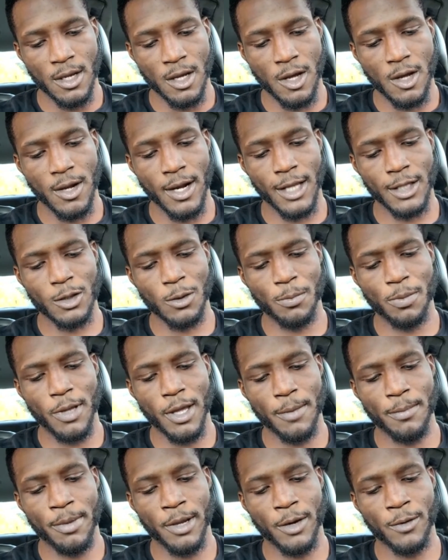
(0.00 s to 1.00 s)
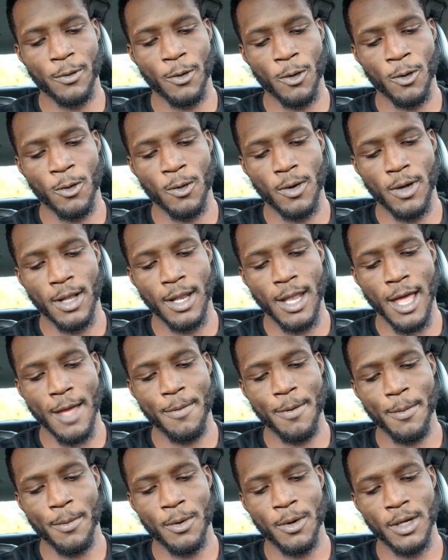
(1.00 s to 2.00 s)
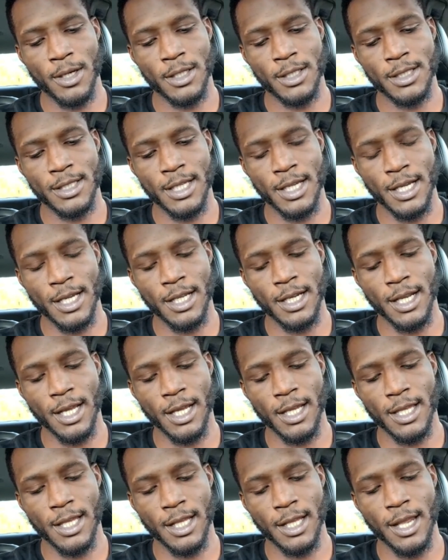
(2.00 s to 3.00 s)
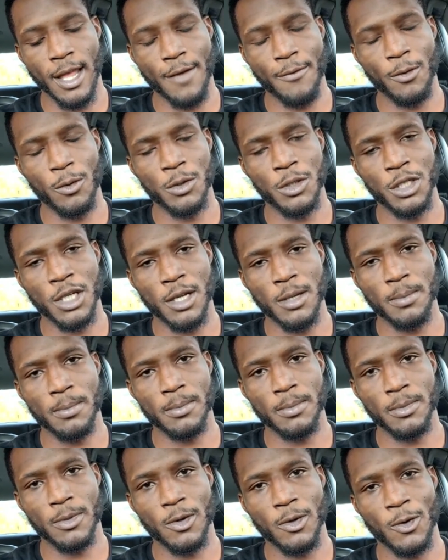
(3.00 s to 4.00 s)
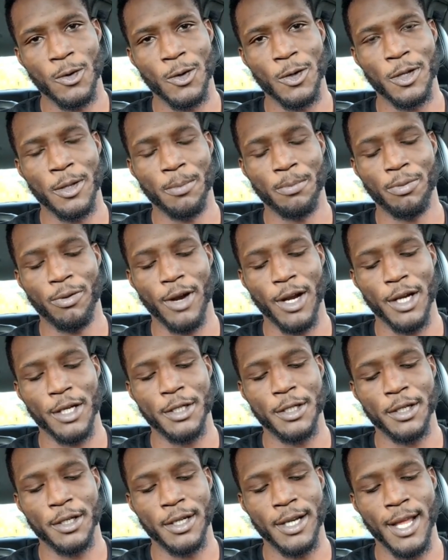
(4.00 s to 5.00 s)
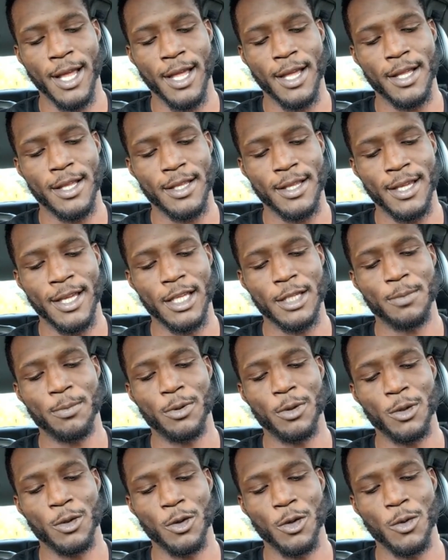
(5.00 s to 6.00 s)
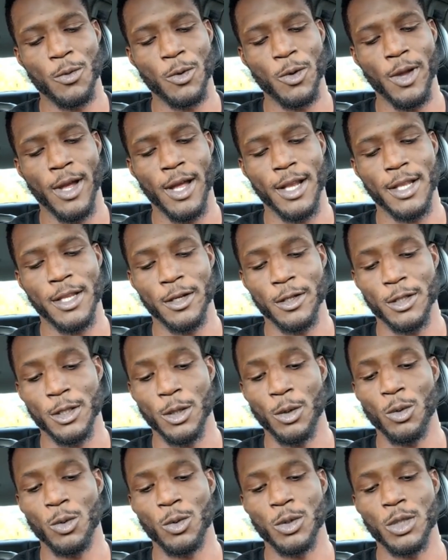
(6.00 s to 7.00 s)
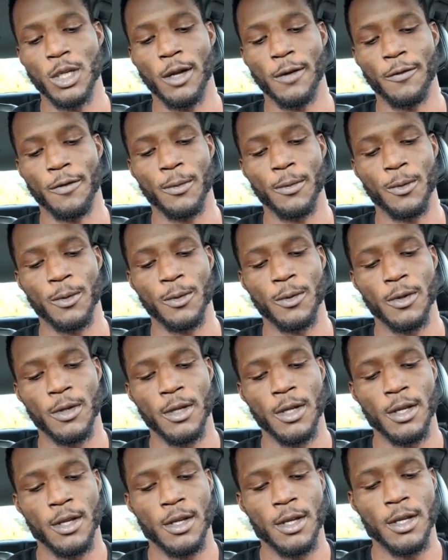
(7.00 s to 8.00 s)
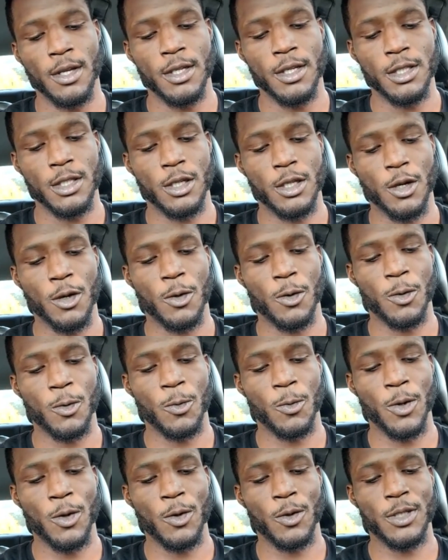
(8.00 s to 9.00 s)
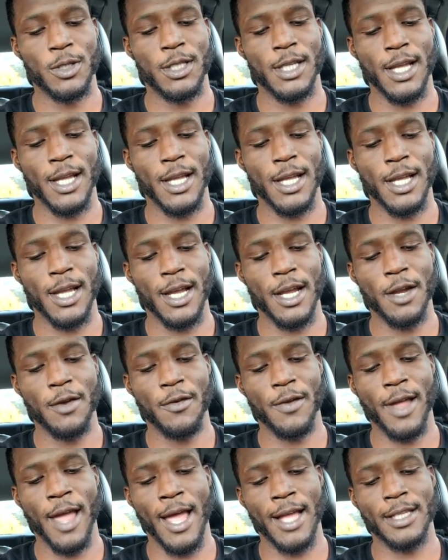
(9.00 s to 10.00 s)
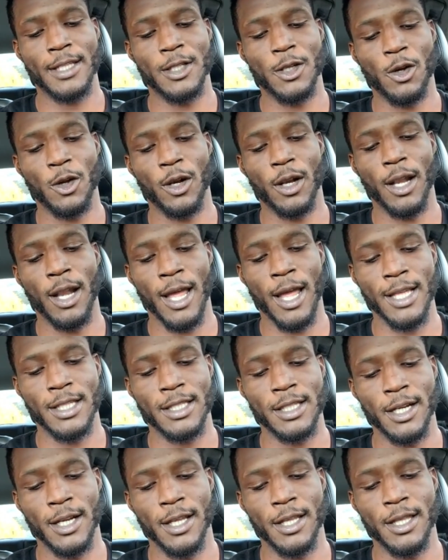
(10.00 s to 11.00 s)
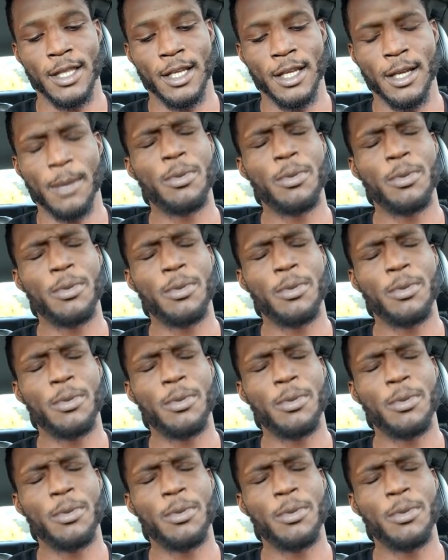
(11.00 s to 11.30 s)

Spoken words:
Oh, that's gonna play a big role. A lot of people don't understand like the level jump or the pressure that gets put on you when you're out there and someone who's comfortable. So we're gonna see how he reacts to all the lights and everything.